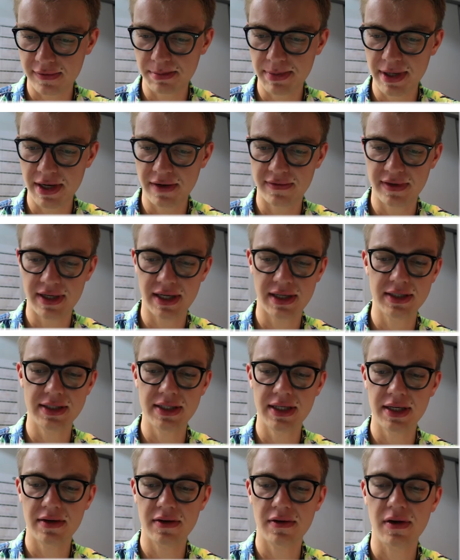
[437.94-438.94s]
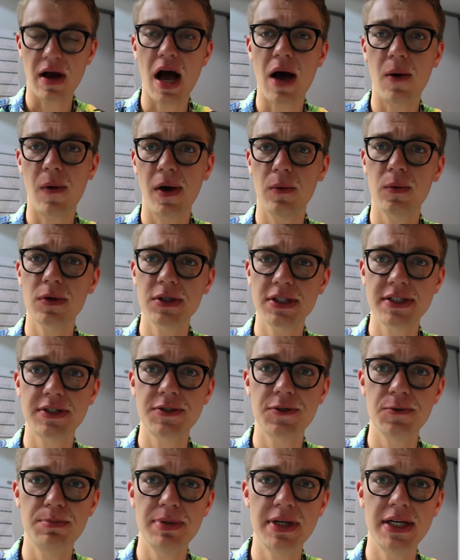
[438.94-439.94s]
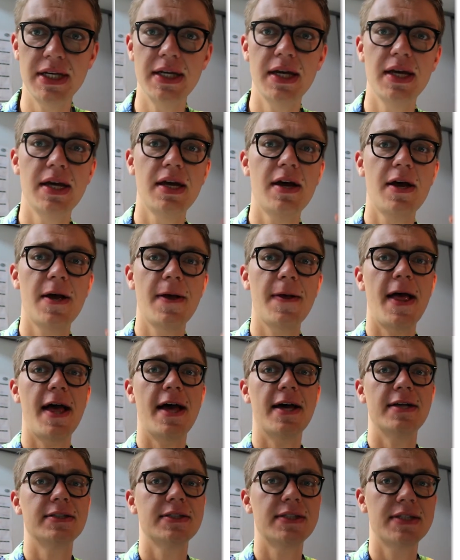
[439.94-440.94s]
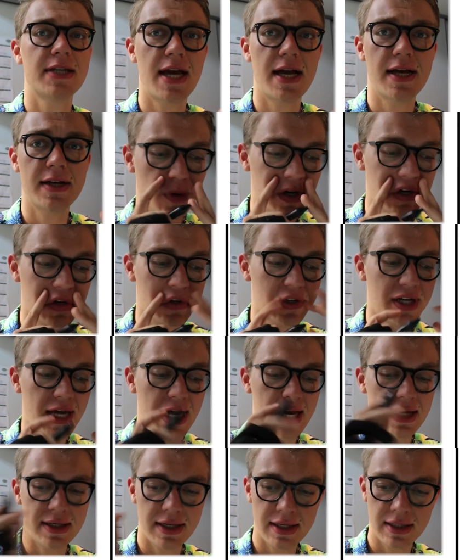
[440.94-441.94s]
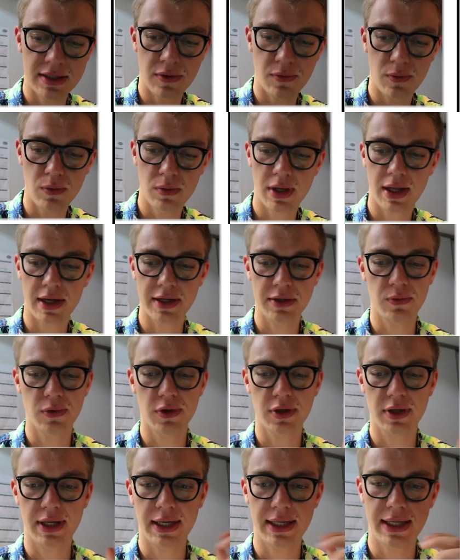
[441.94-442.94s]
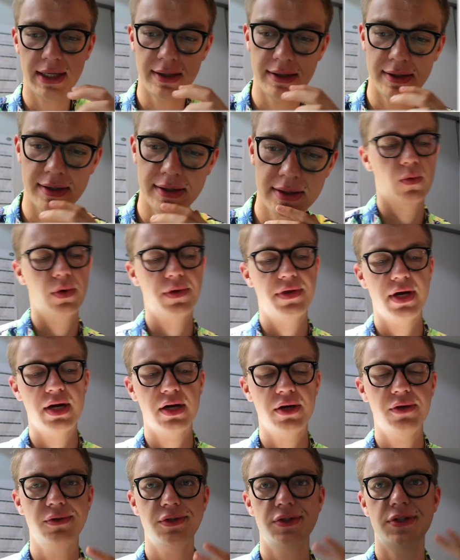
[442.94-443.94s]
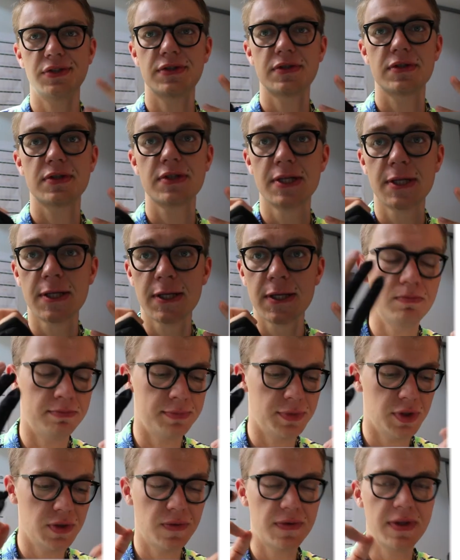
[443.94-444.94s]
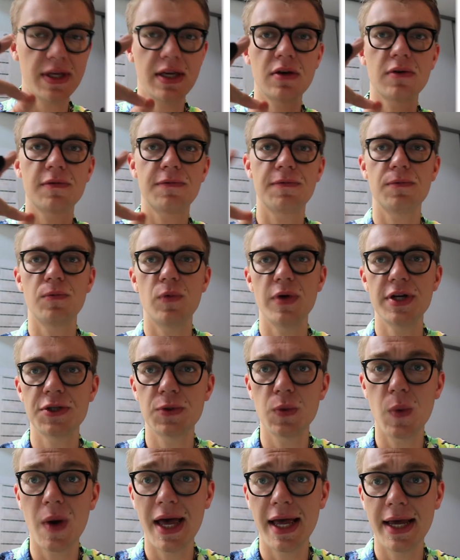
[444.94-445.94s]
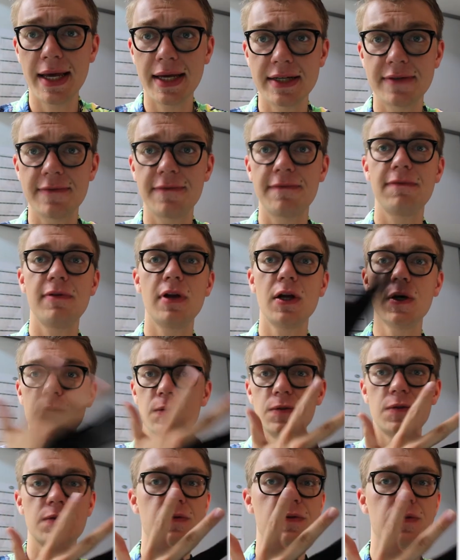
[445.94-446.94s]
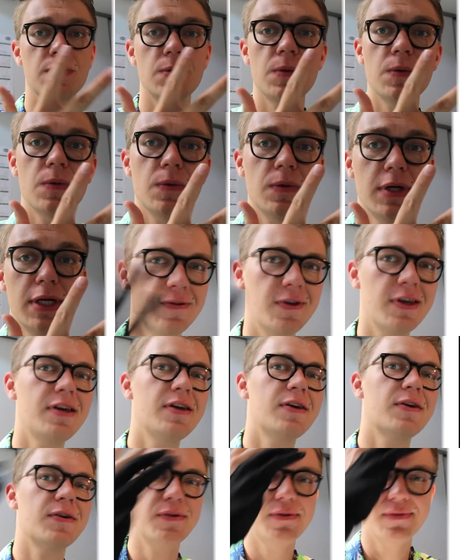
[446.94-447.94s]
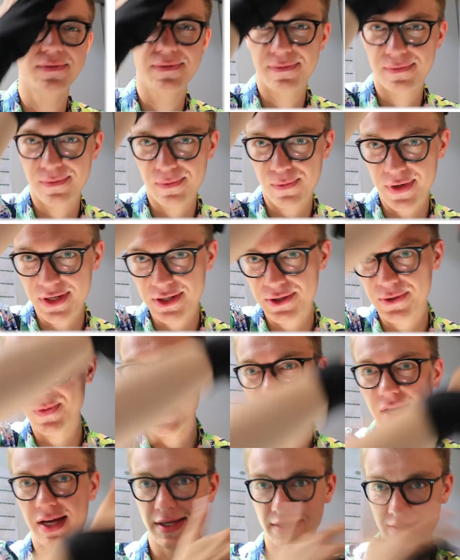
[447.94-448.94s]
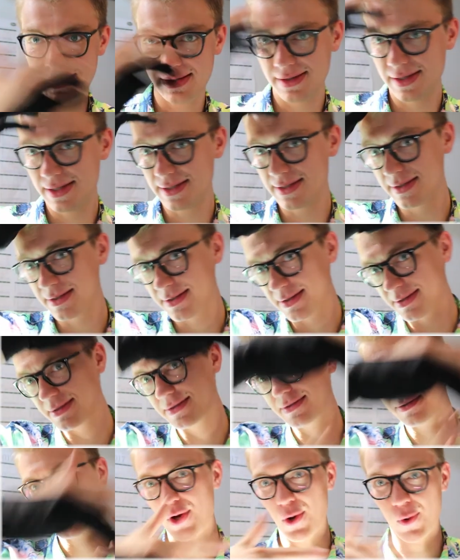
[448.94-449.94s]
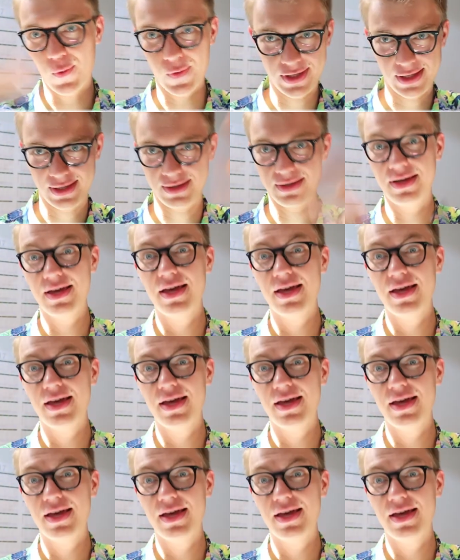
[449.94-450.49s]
a bit of an idea of how I want it to be, and we're gonna add in the line work later. With hair, you think of which way it flows to. Think of which way it's going.